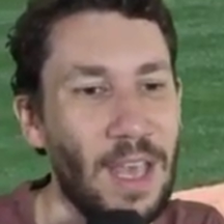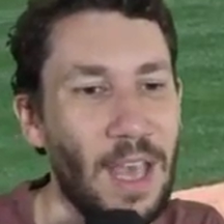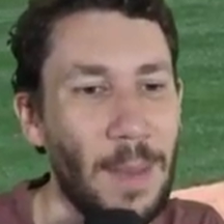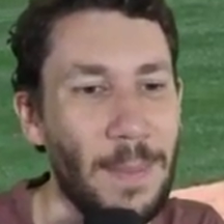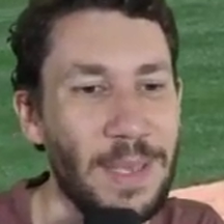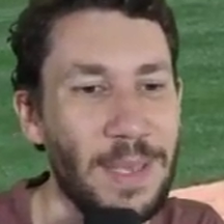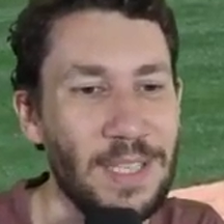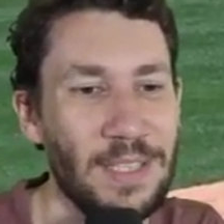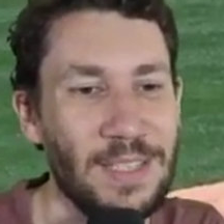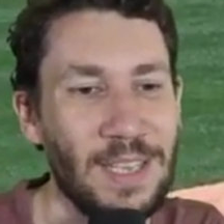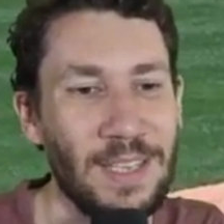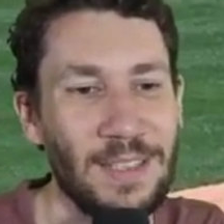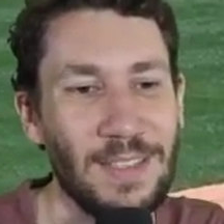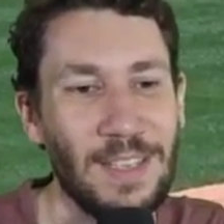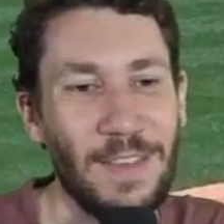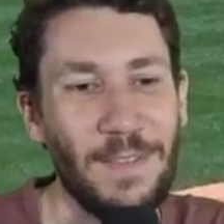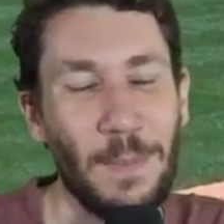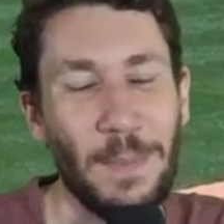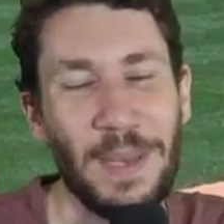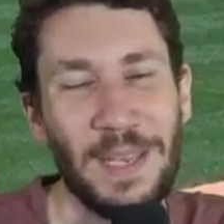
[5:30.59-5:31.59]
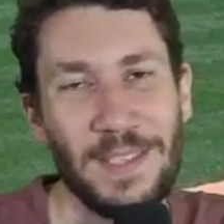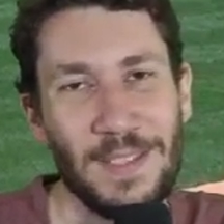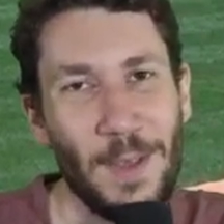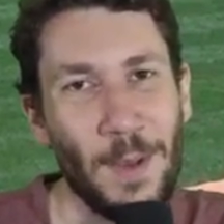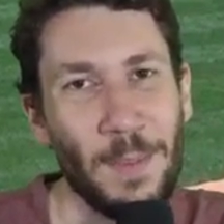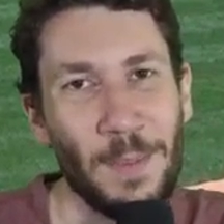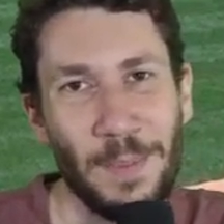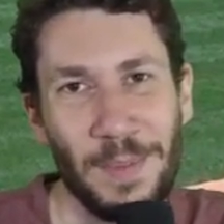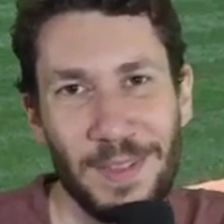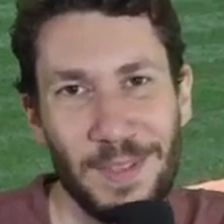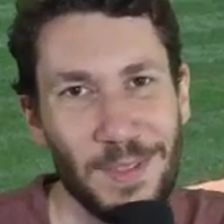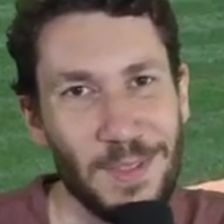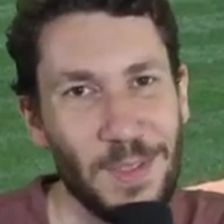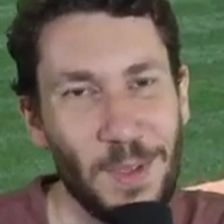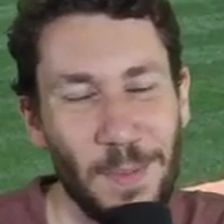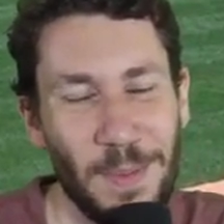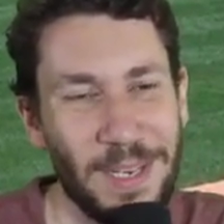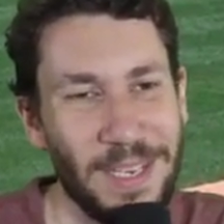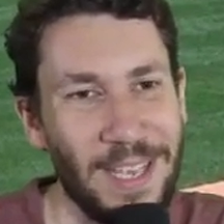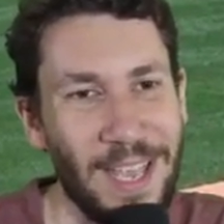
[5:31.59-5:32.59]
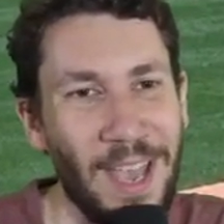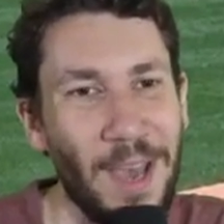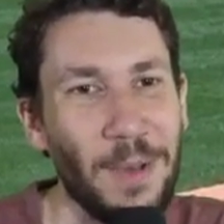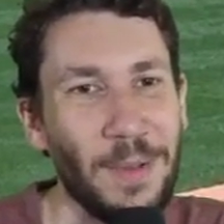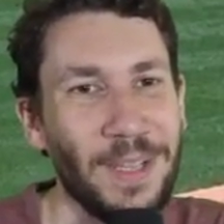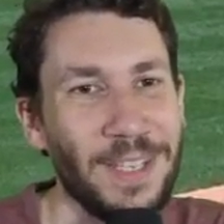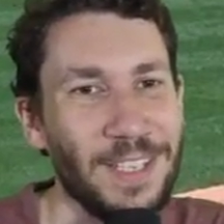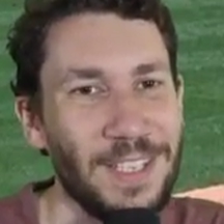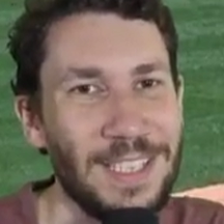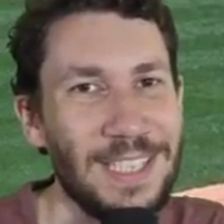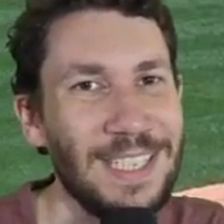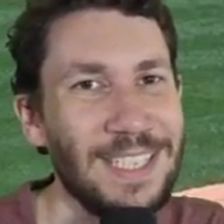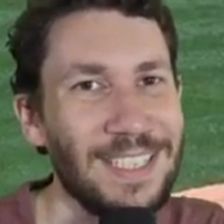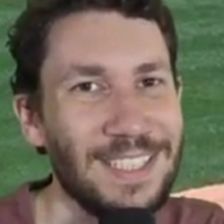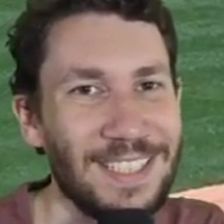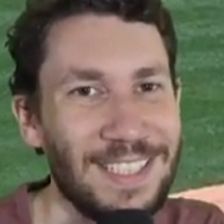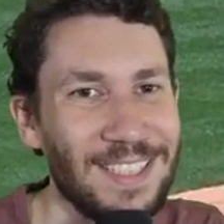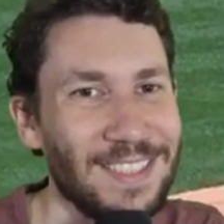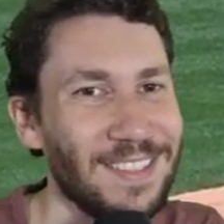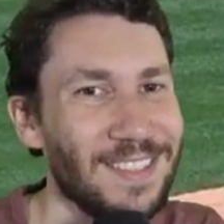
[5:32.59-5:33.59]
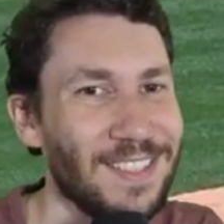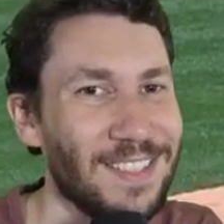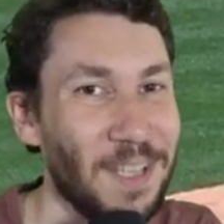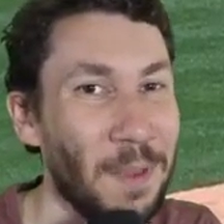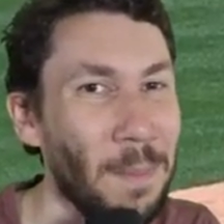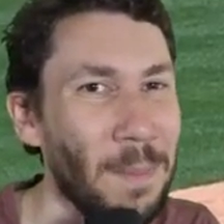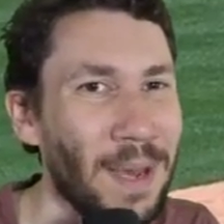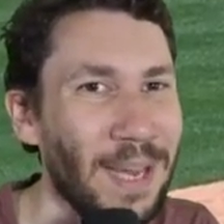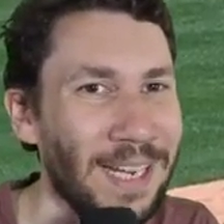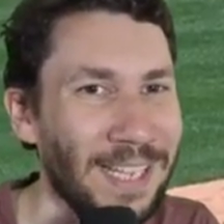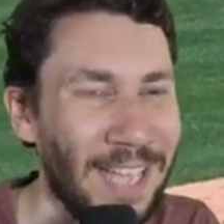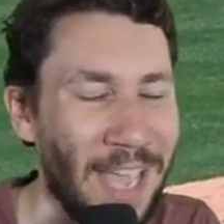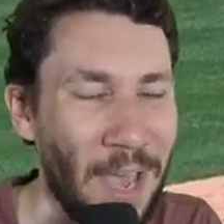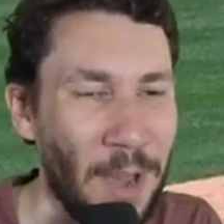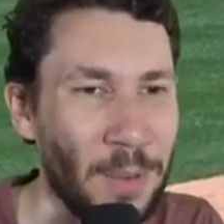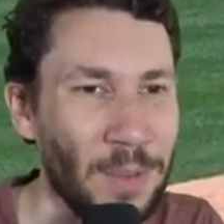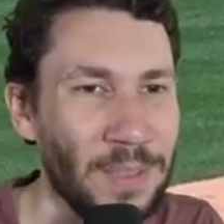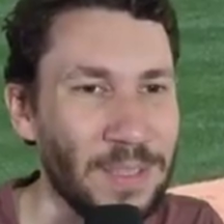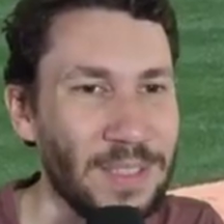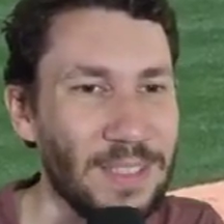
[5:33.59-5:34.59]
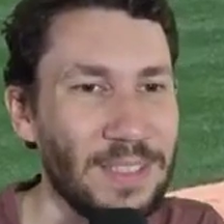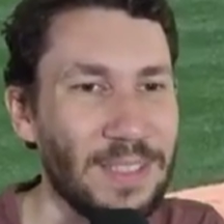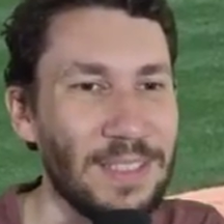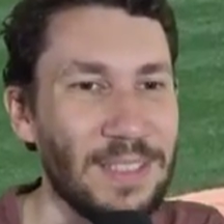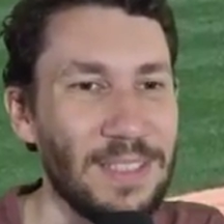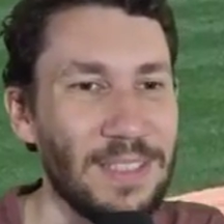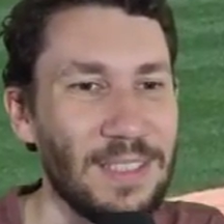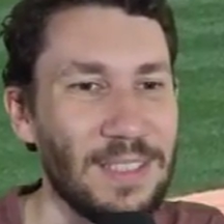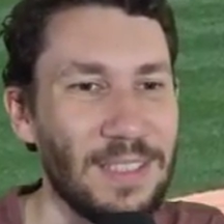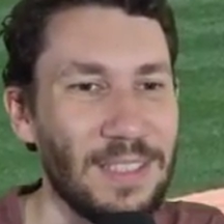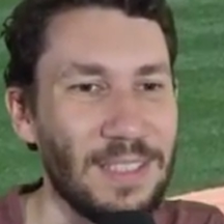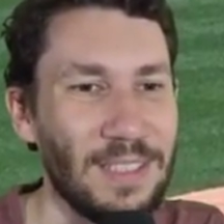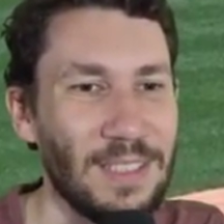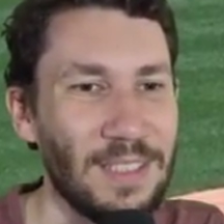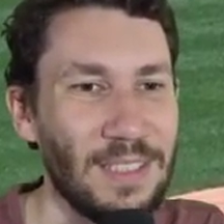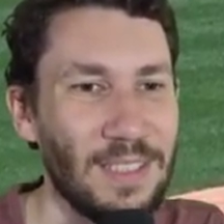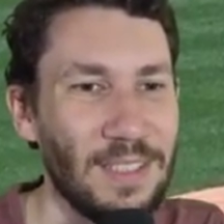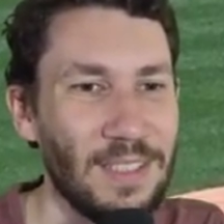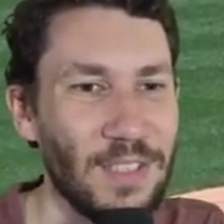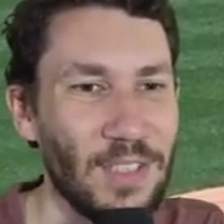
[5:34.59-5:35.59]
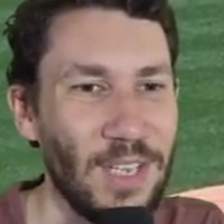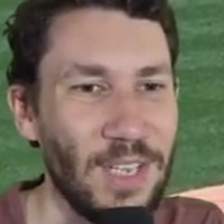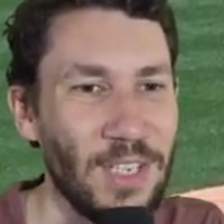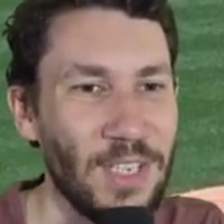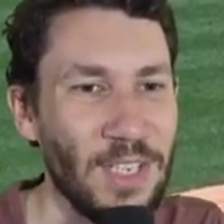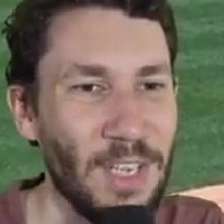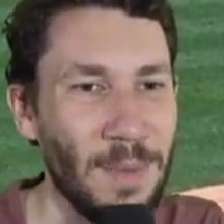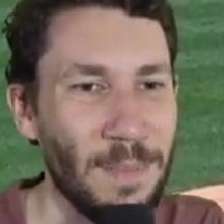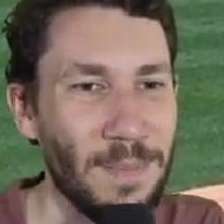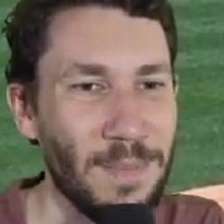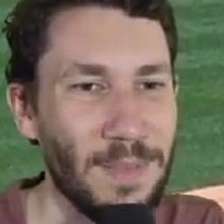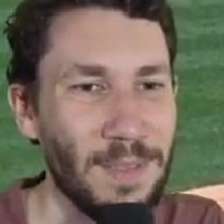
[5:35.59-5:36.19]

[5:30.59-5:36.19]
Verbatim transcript: I mean, technically you have a base open, but there's nobody out. Like, you need to get somebody out. Change up.